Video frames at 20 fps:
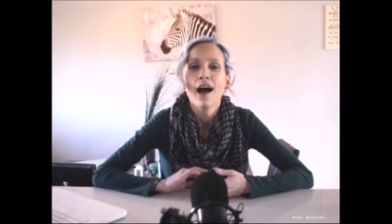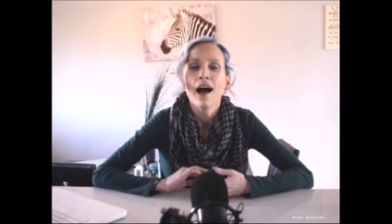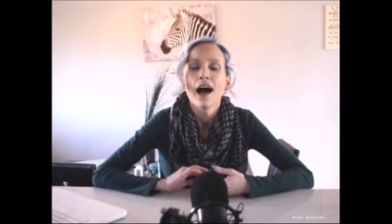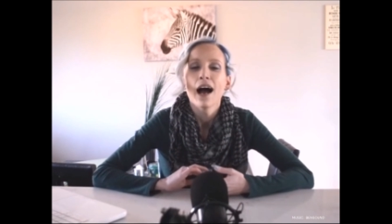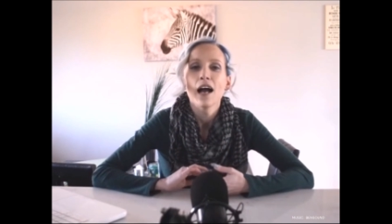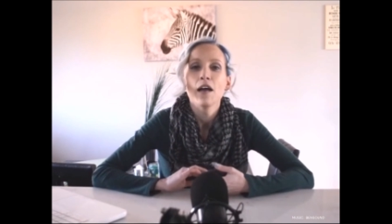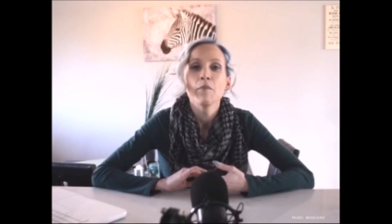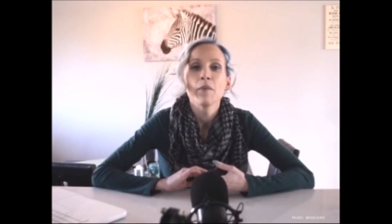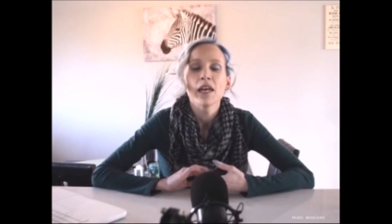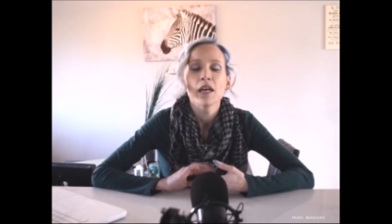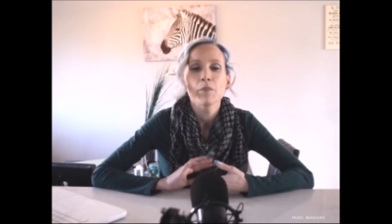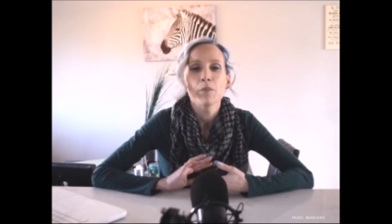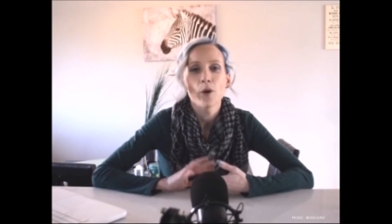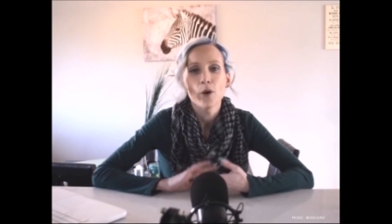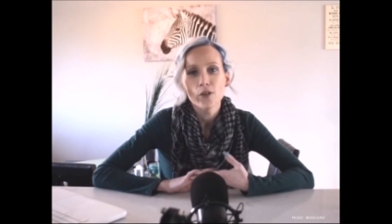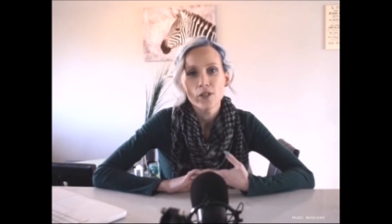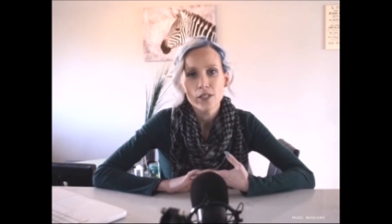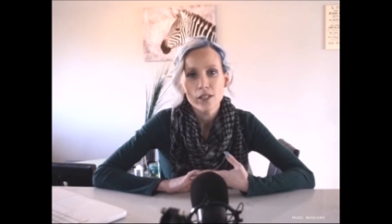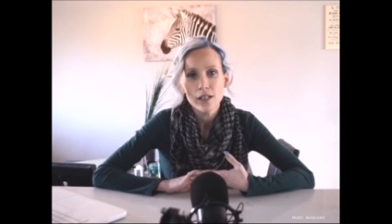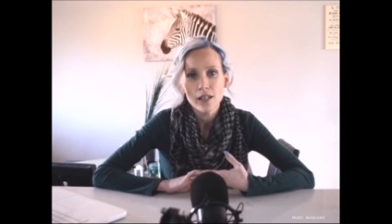I make
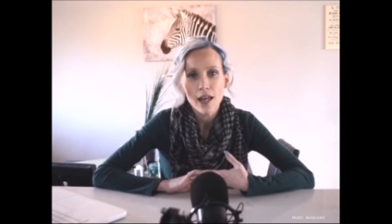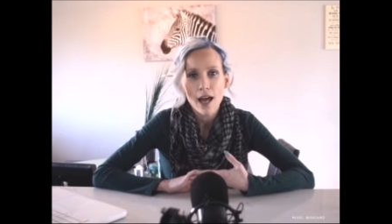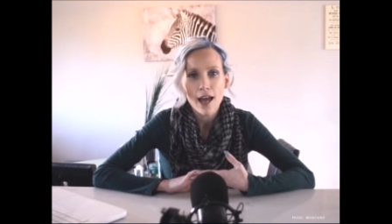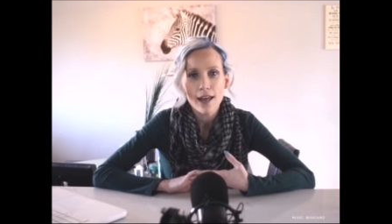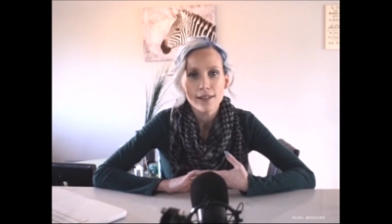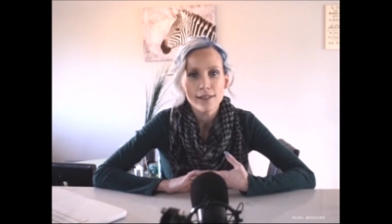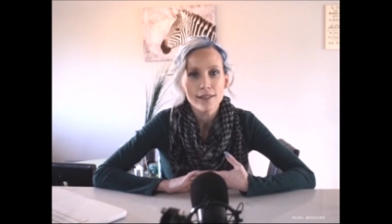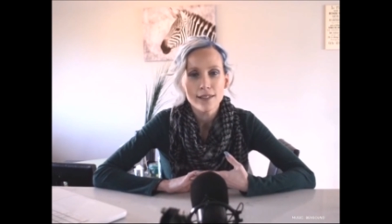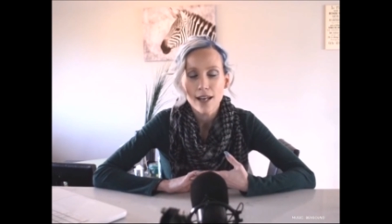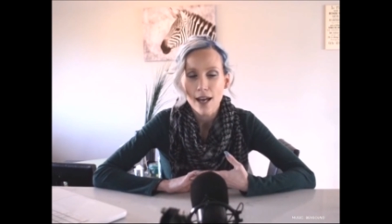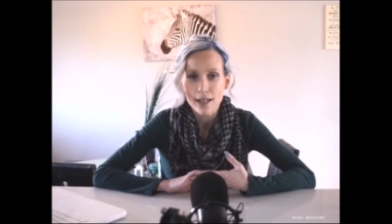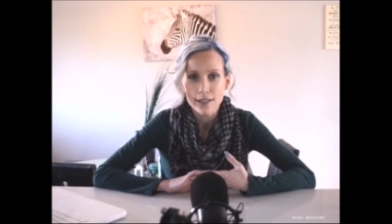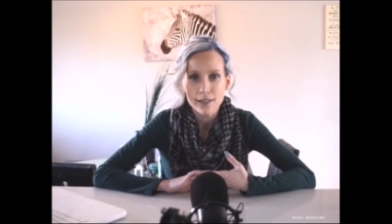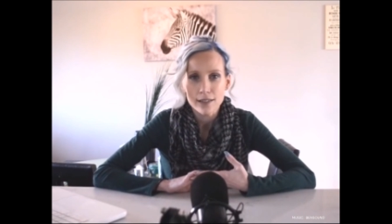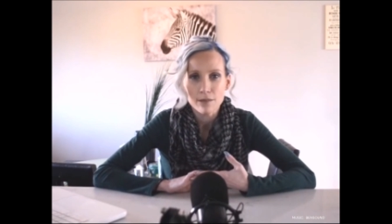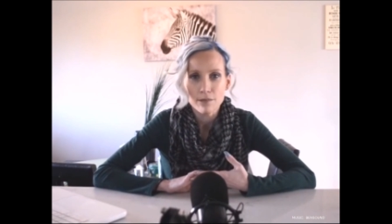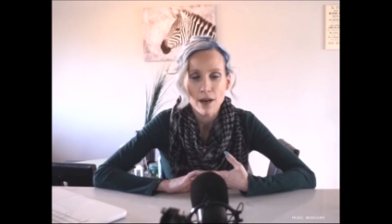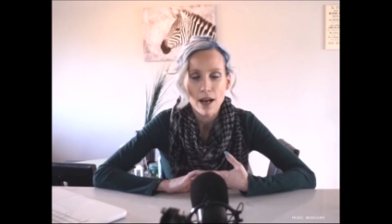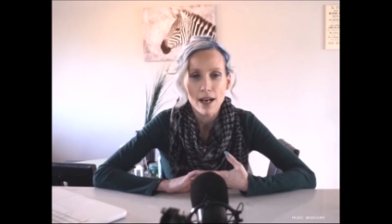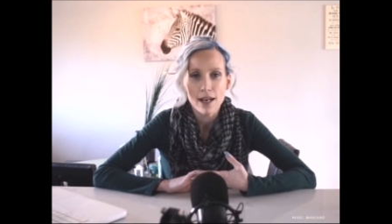personalized,
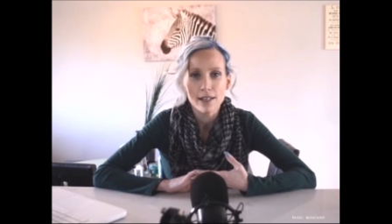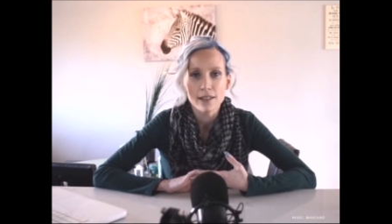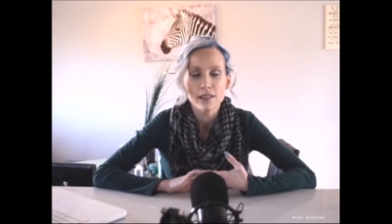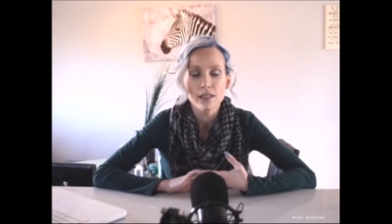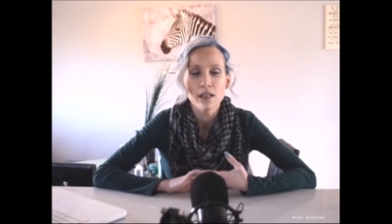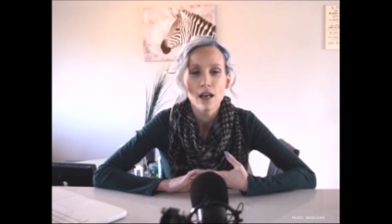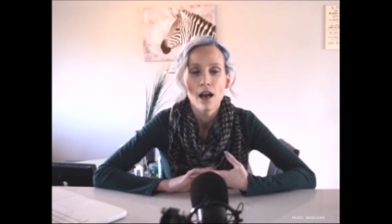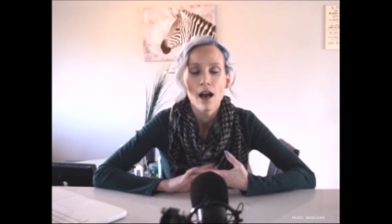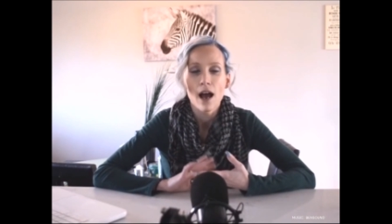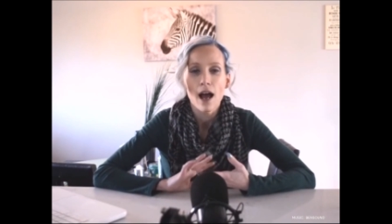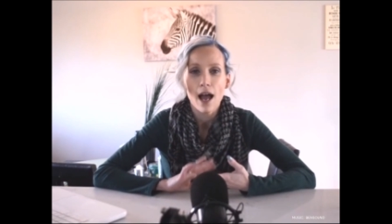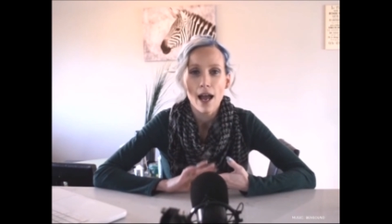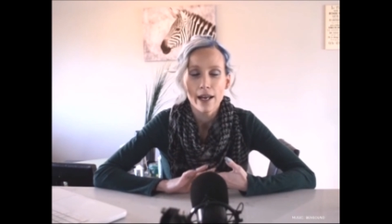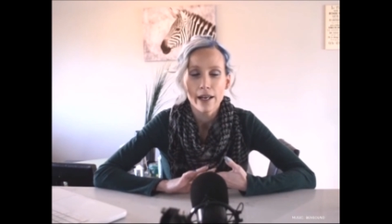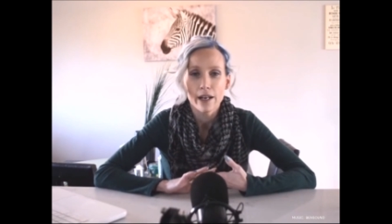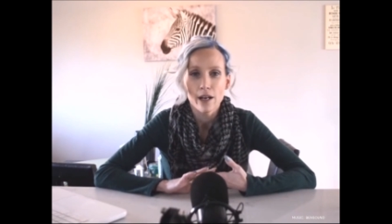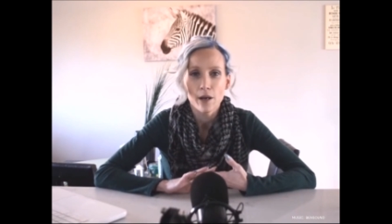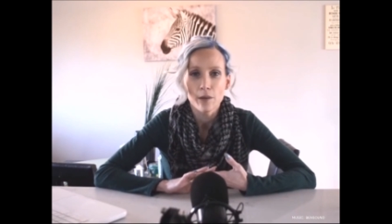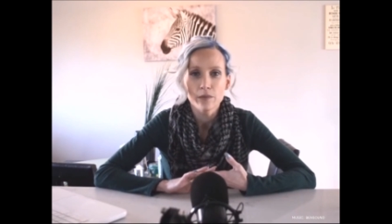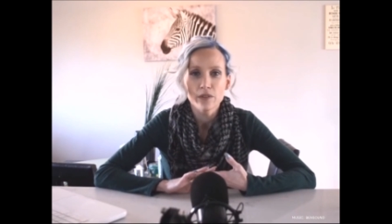customized
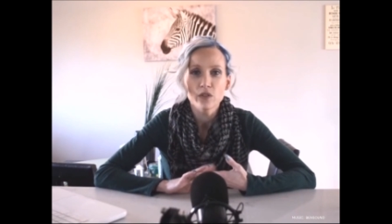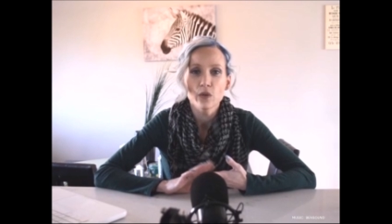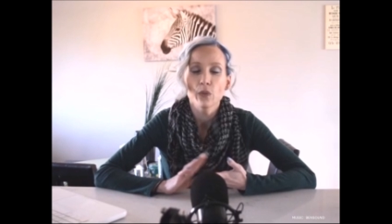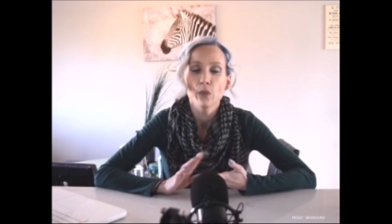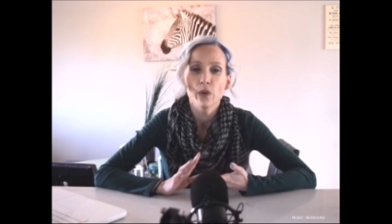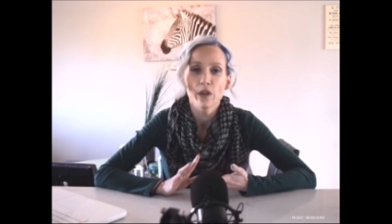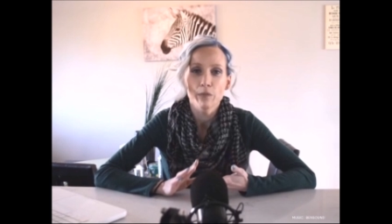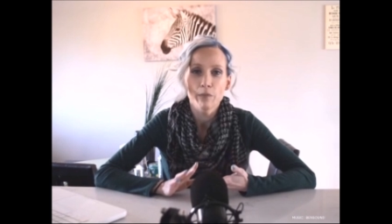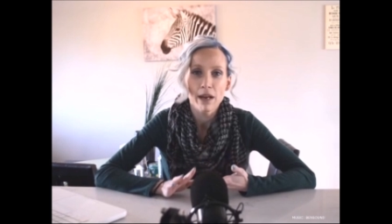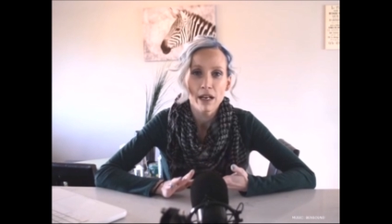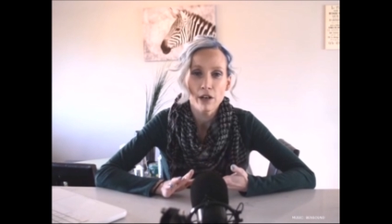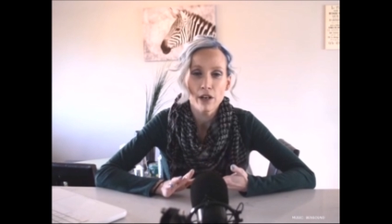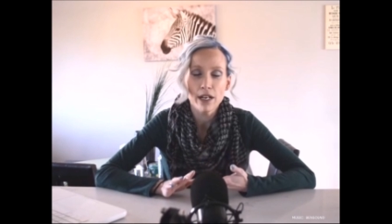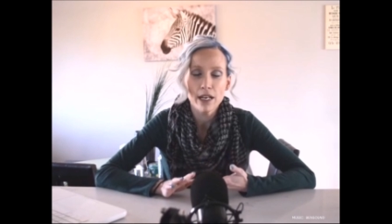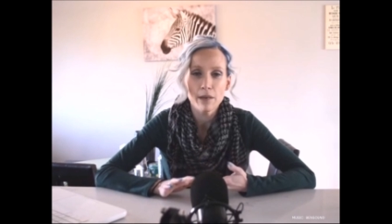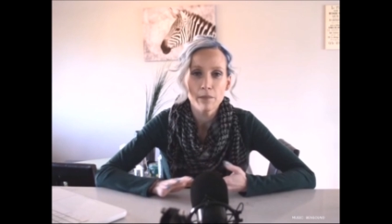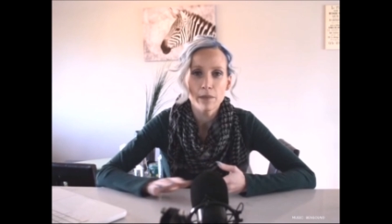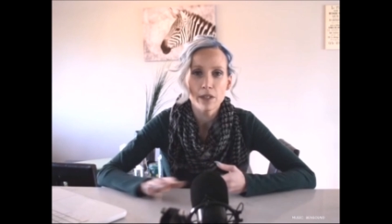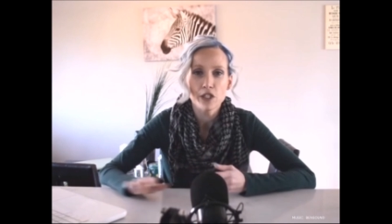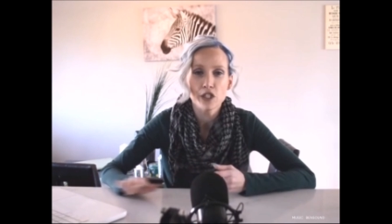items with my
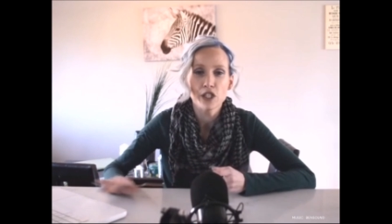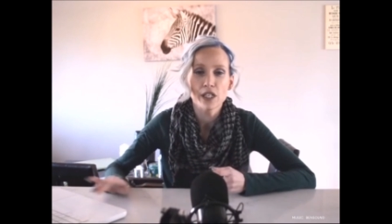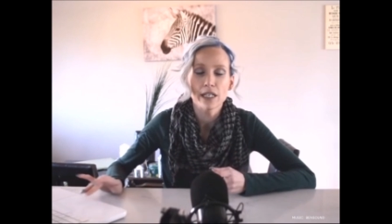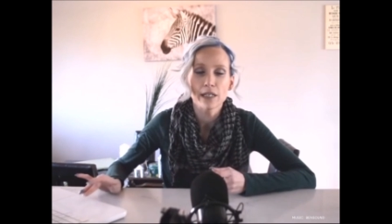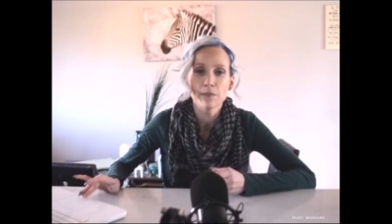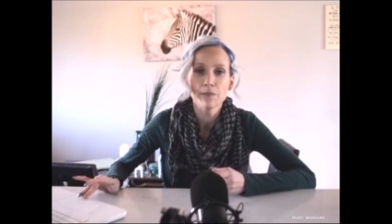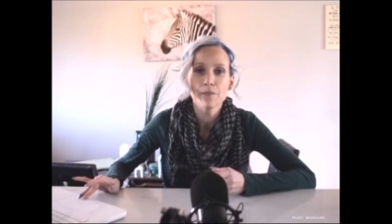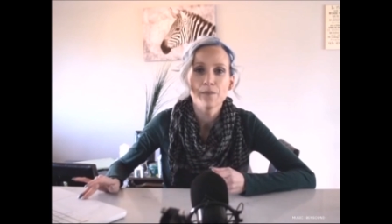Cricut machine.